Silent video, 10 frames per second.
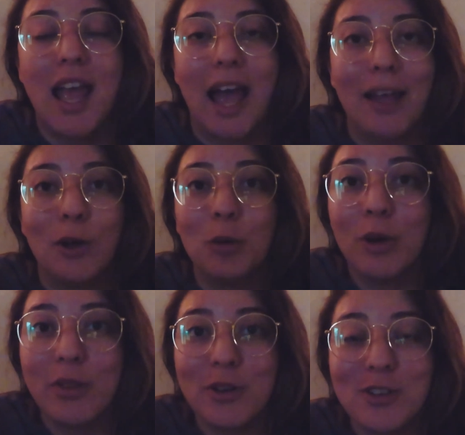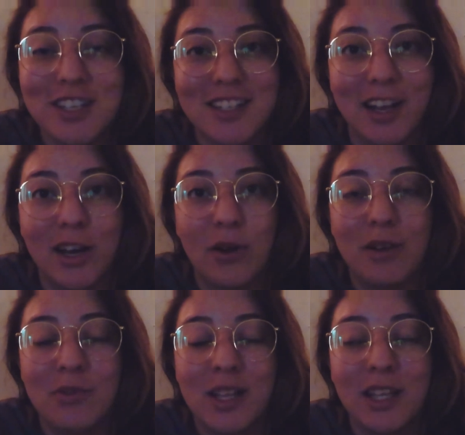and her brothers Sendo
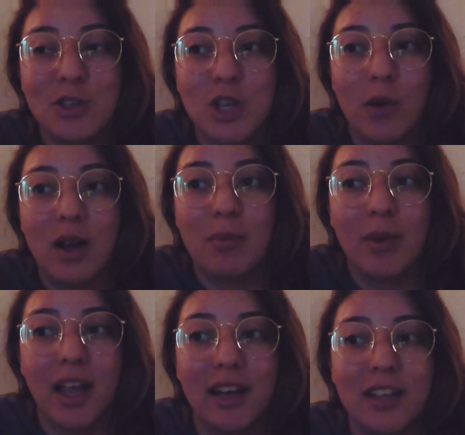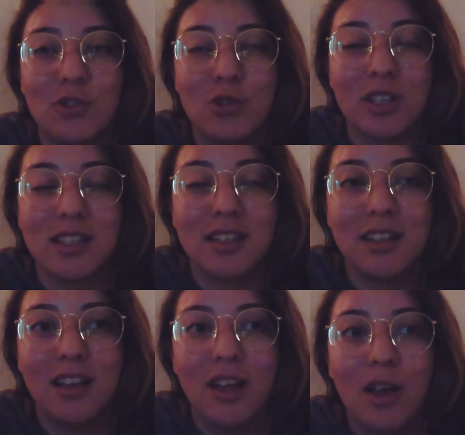and Finlei show up and it's just
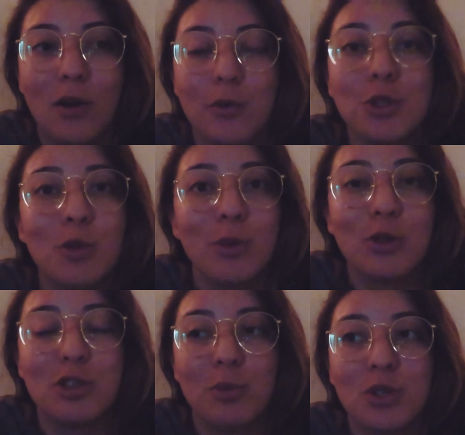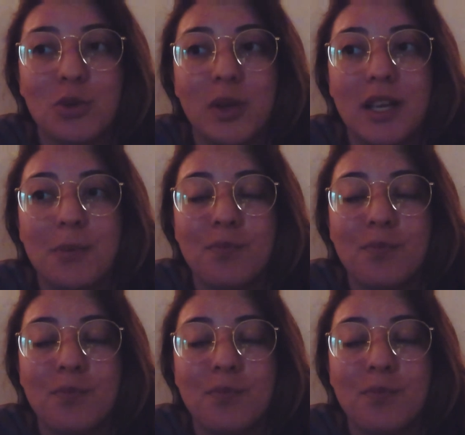was super super sweet